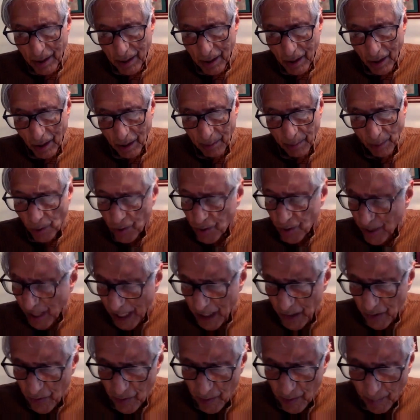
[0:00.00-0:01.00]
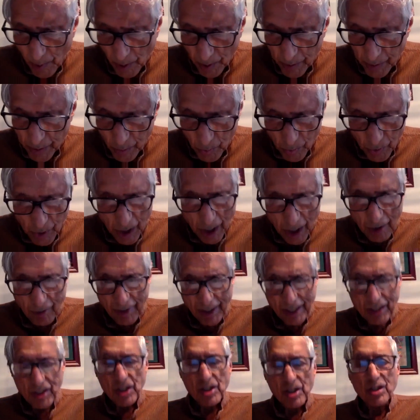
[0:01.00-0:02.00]
both sides of the border, who
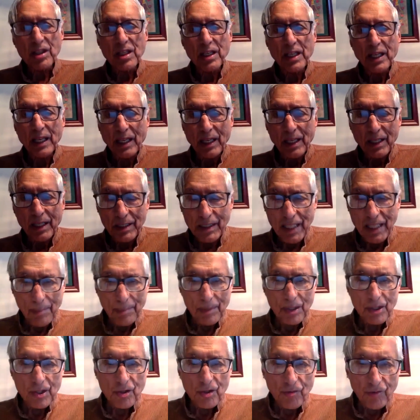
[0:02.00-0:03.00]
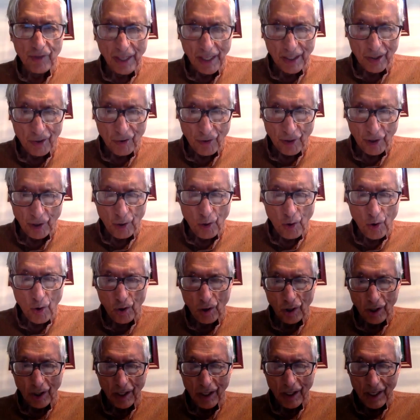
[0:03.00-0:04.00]
courageously demonstrate,
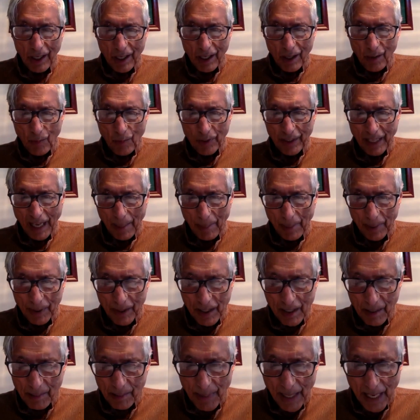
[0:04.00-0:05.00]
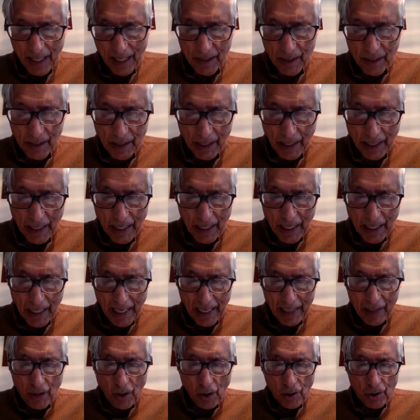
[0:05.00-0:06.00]
recall what happened in the past,
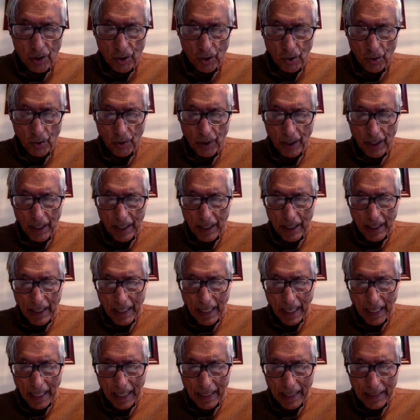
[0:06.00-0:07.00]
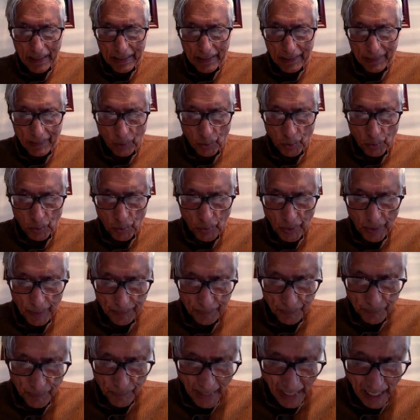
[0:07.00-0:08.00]
and also who
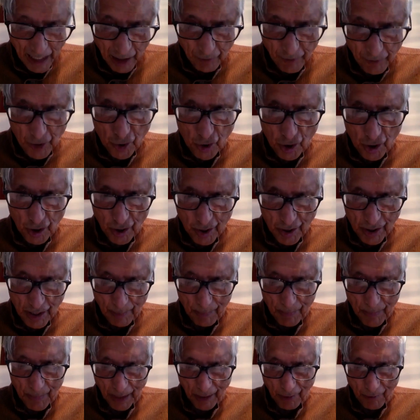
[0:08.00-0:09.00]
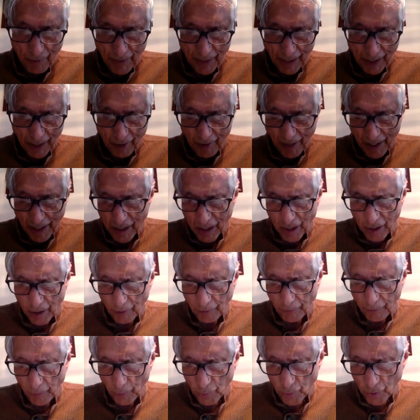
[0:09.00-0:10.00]
envision something very great in the
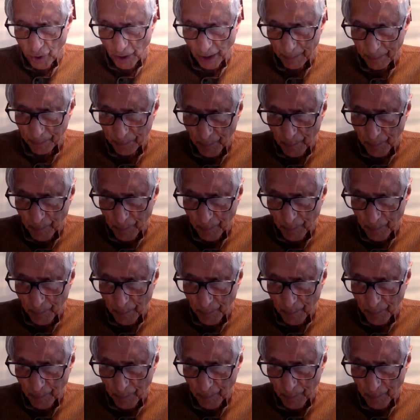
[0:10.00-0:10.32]
future.